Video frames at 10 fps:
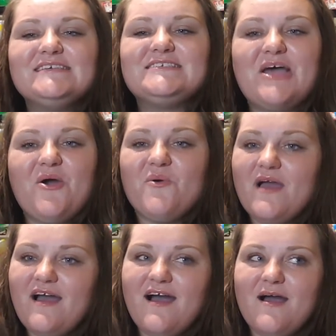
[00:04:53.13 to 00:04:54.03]
So,
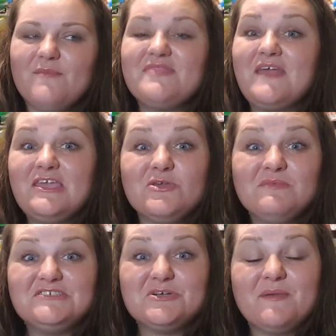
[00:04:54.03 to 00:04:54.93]
um, thank you,
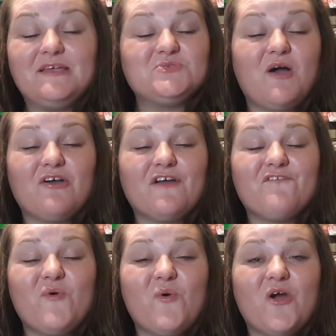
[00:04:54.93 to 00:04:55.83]
Mr. Beachwalker,
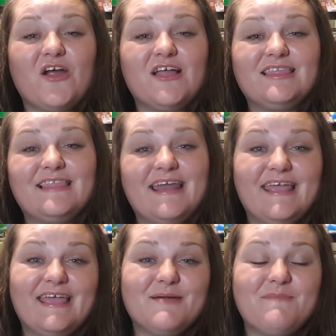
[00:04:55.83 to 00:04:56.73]
for
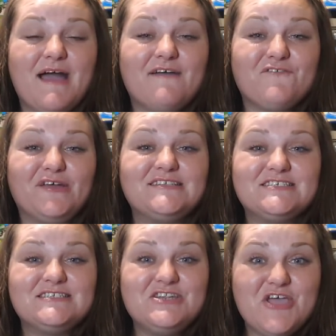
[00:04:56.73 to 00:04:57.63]
letting my
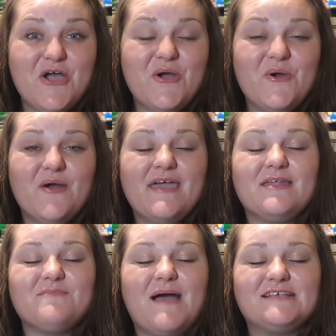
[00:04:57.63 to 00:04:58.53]
friends know
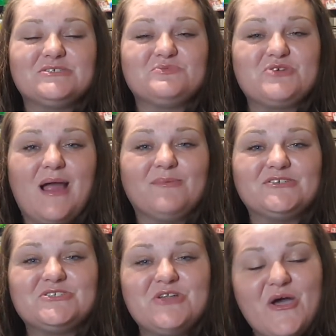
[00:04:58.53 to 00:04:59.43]
and my
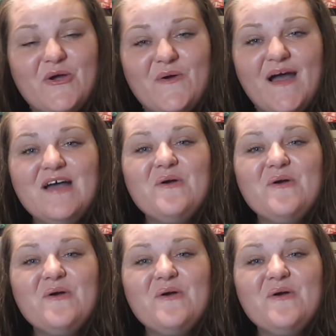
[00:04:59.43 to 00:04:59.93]
subscribers know